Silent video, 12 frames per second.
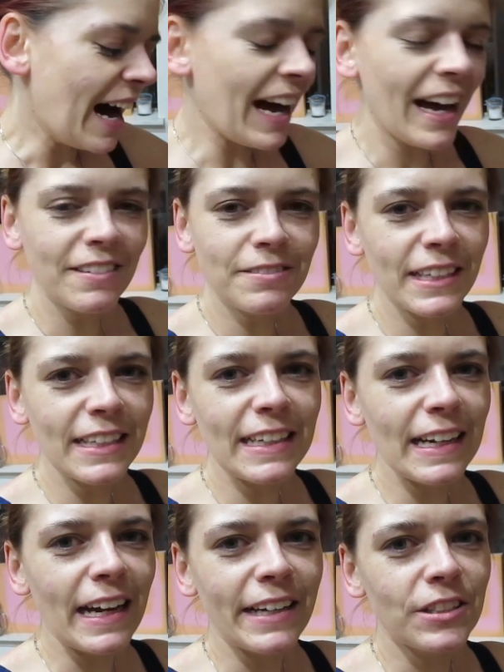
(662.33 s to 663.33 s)
I
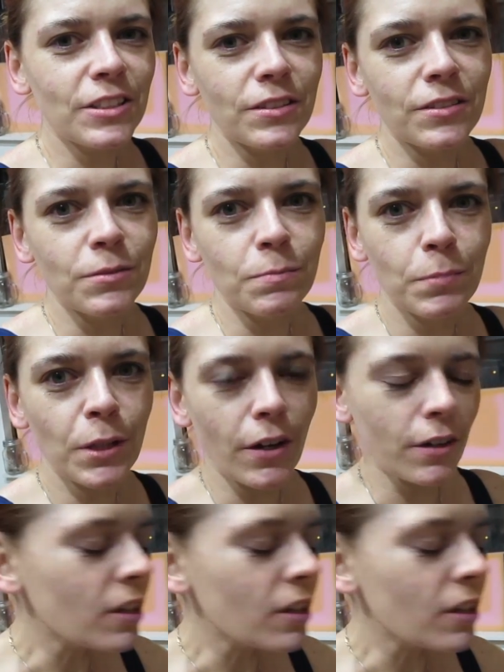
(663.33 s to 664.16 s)
really like to put on